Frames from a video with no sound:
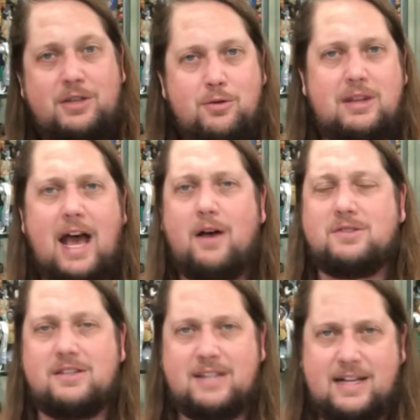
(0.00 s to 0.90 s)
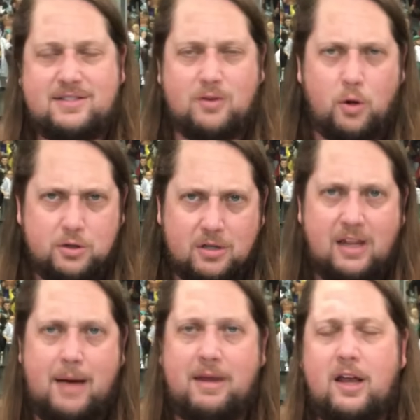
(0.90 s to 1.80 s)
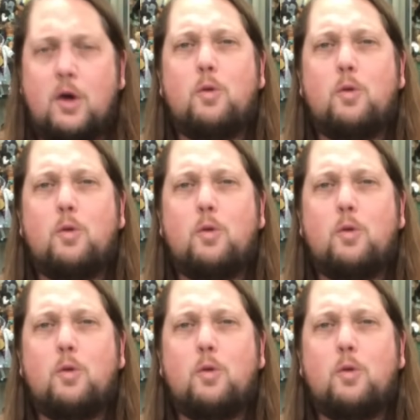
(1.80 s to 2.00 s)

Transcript: two thousands. That's older Lemmy.